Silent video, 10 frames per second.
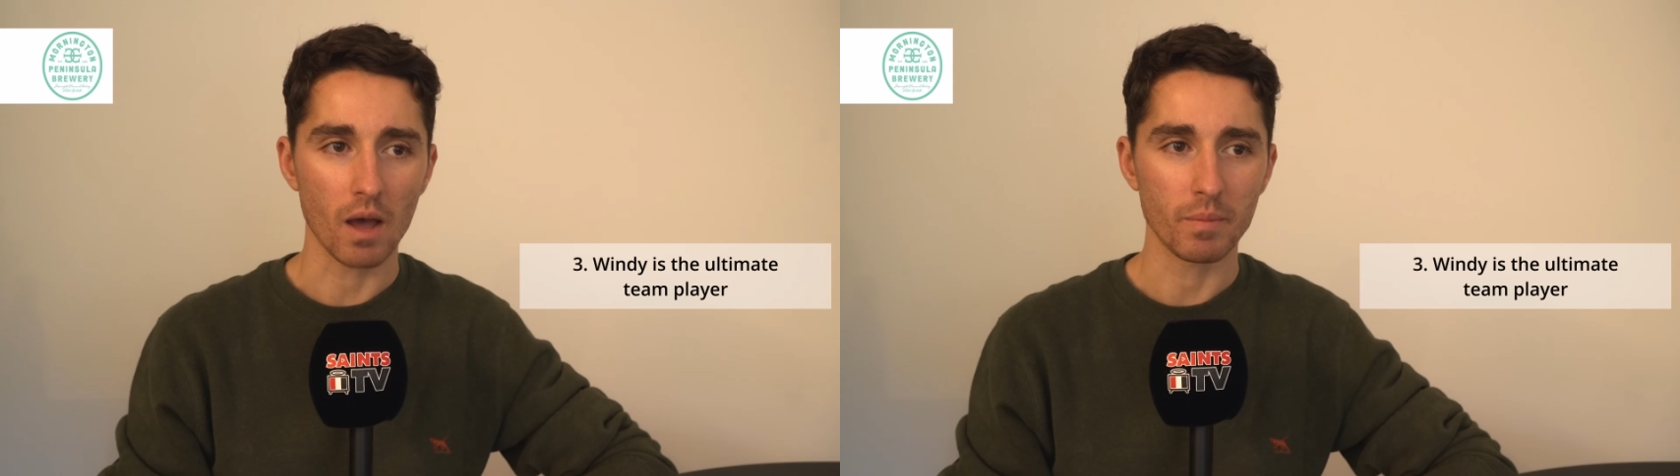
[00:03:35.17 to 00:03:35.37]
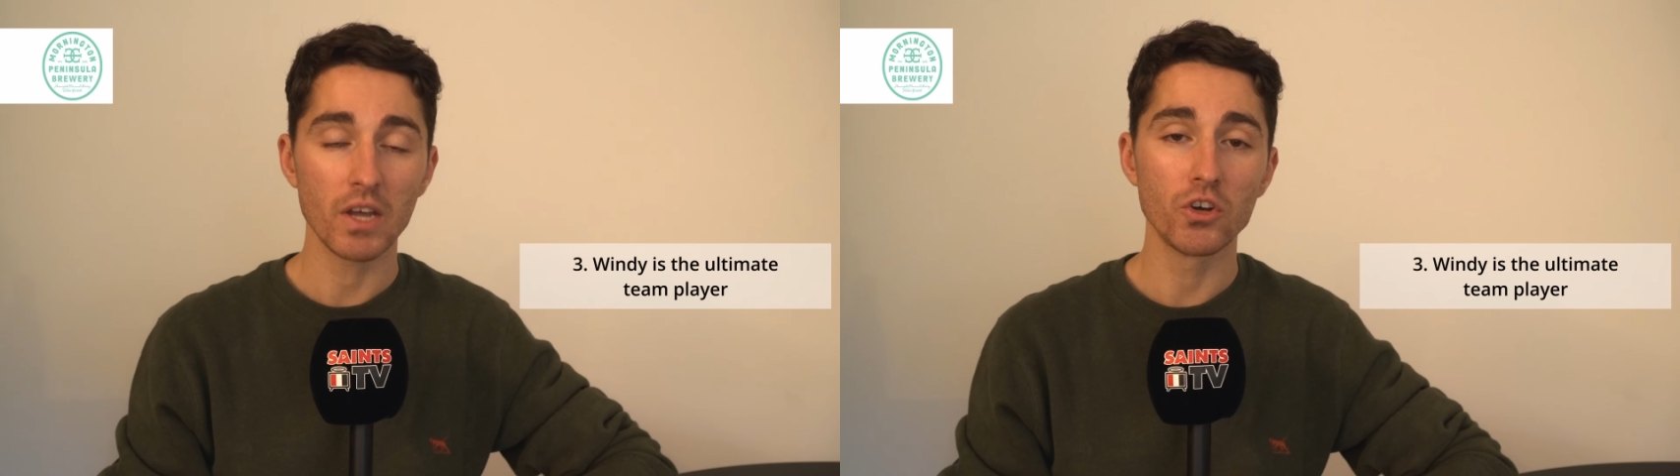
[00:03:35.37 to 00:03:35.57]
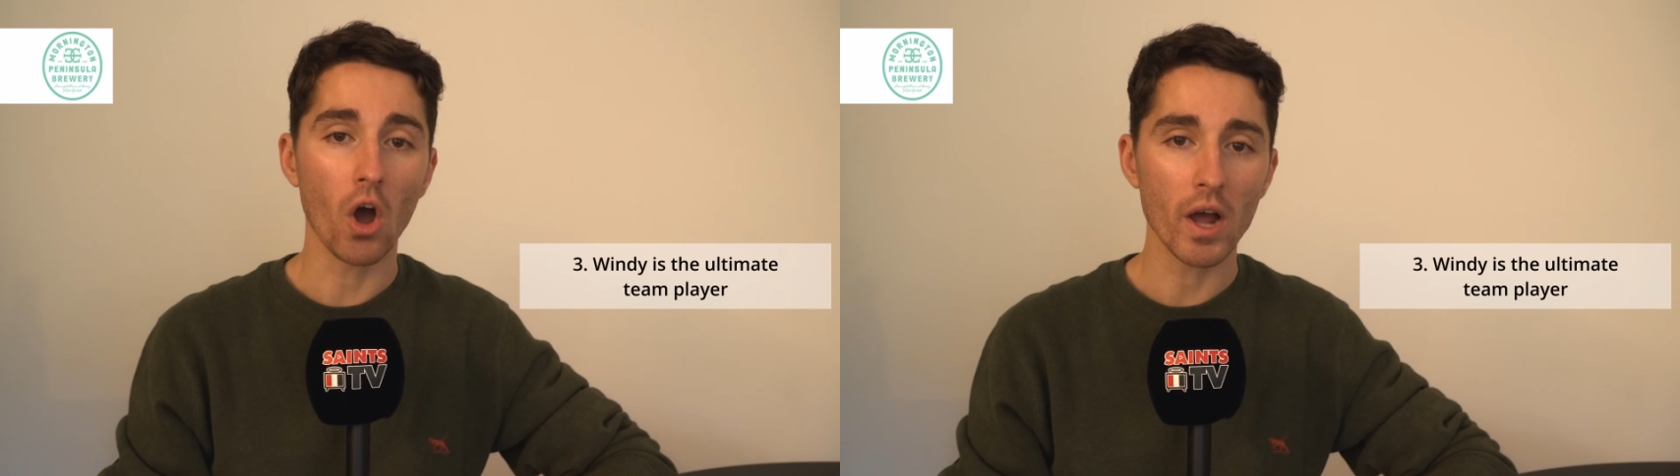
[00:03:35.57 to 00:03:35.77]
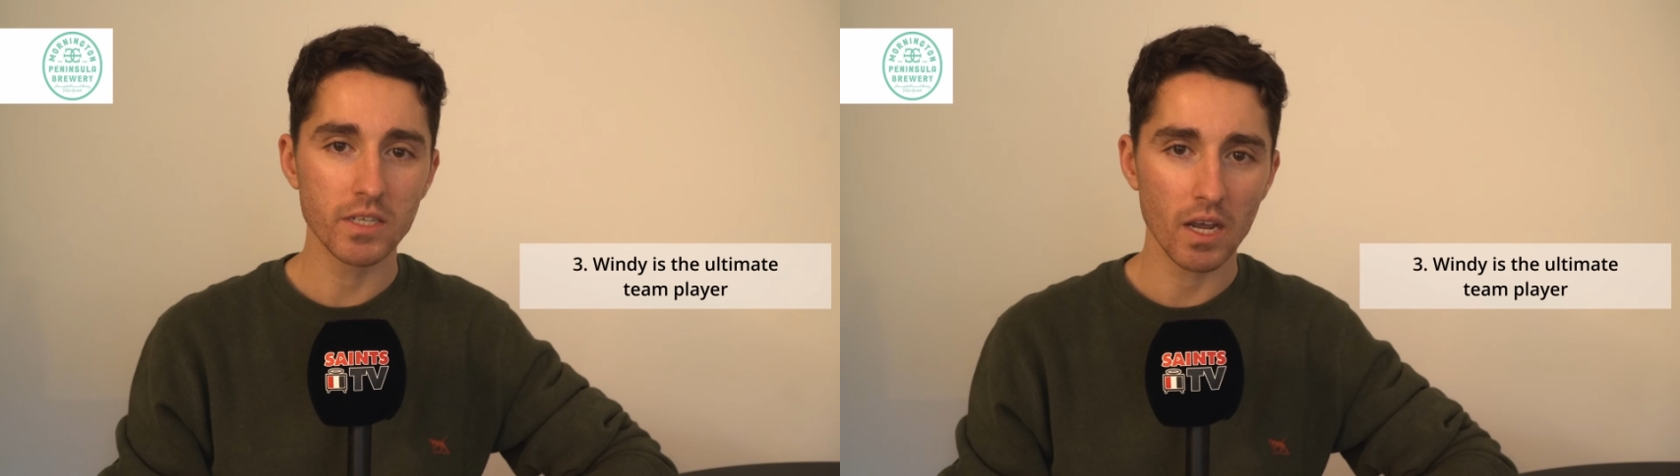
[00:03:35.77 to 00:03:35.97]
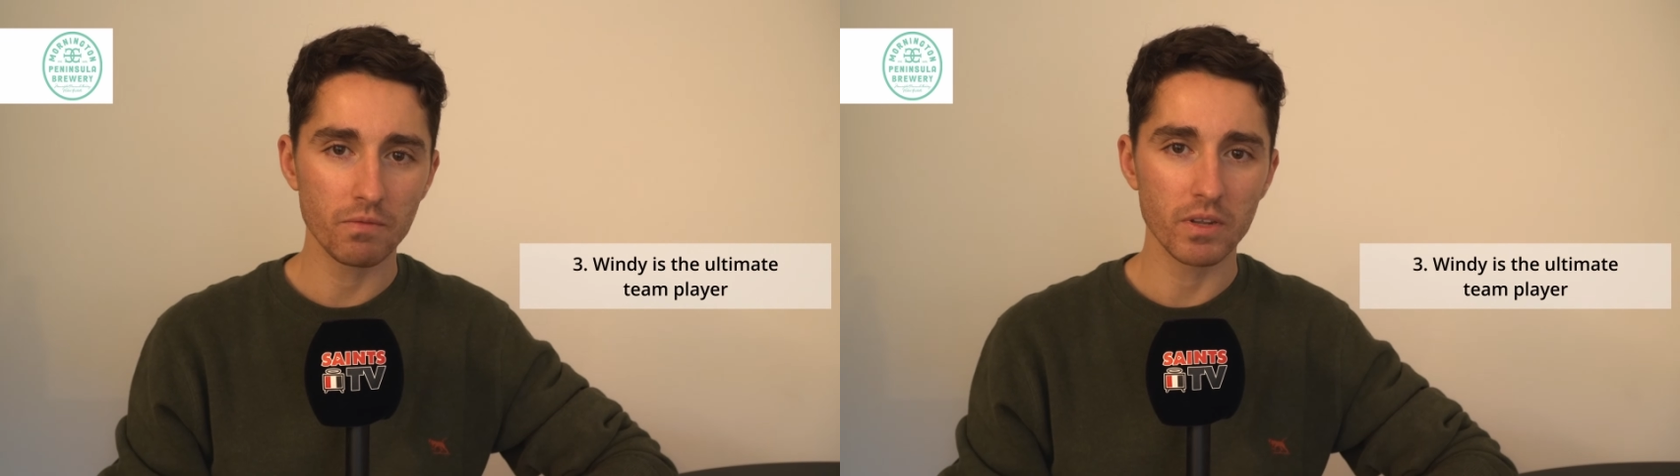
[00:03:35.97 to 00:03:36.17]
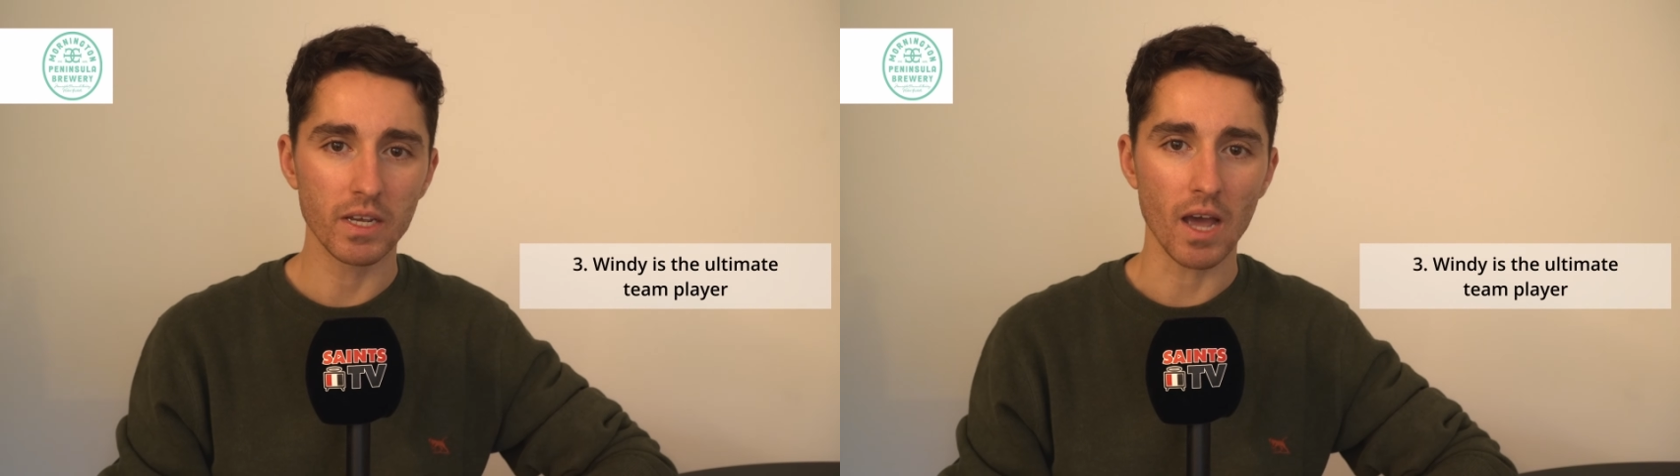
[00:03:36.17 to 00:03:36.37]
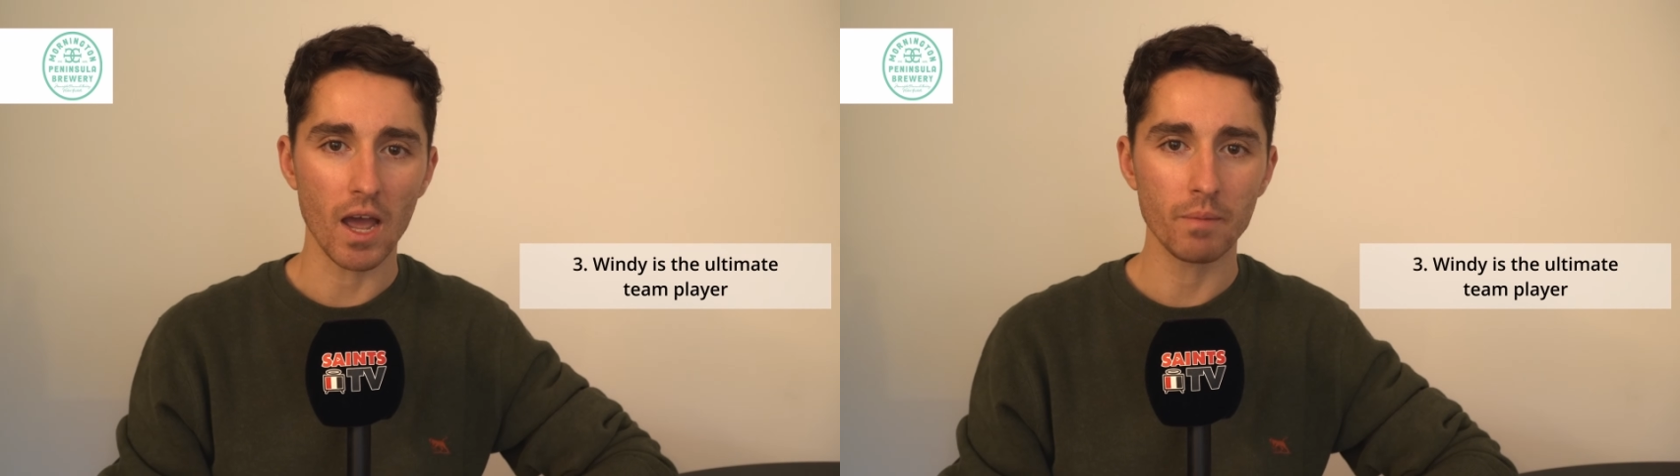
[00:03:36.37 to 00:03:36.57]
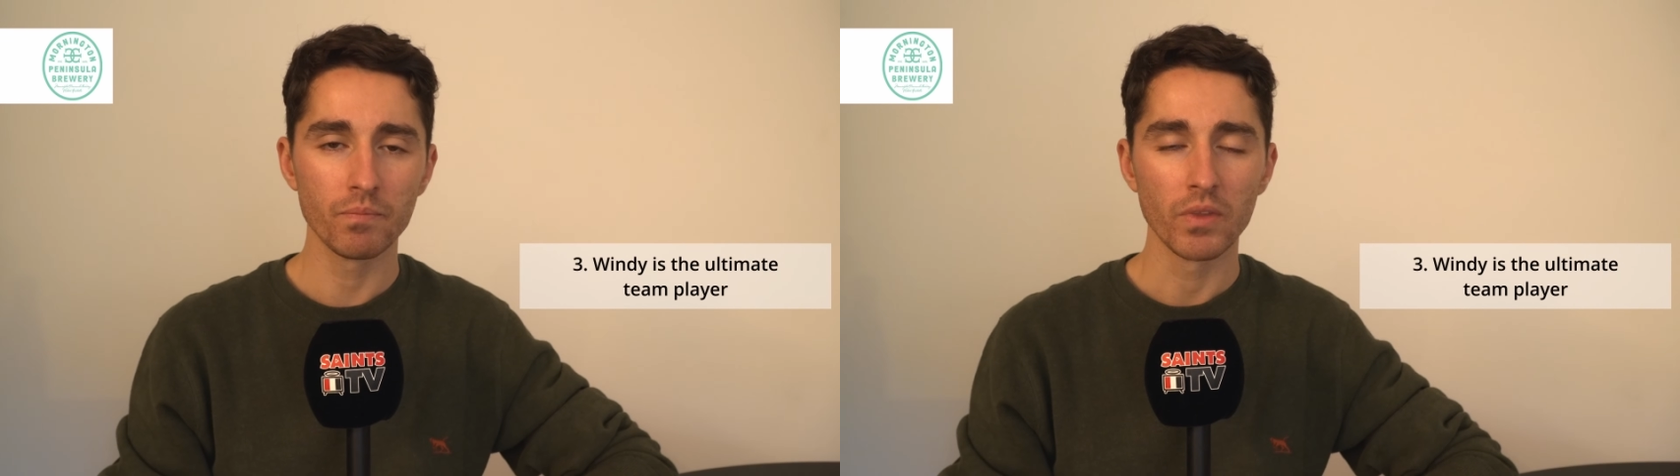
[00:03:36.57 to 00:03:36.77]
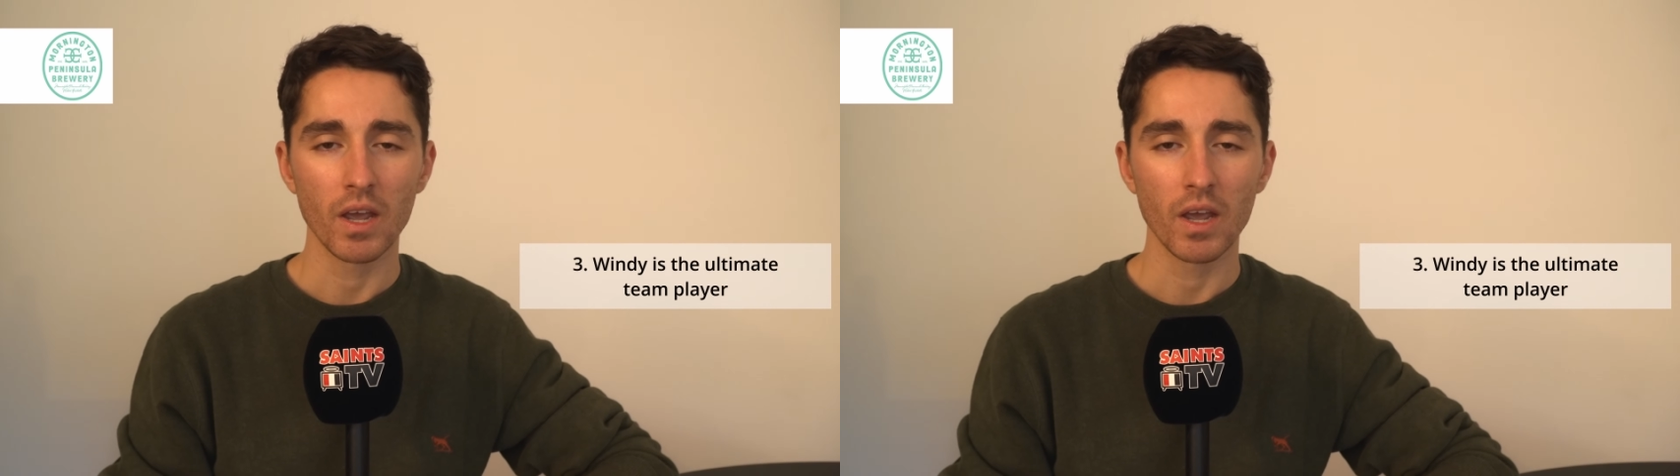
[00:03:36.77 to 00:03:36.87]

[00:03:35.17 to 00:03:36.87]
He had 19 for the game.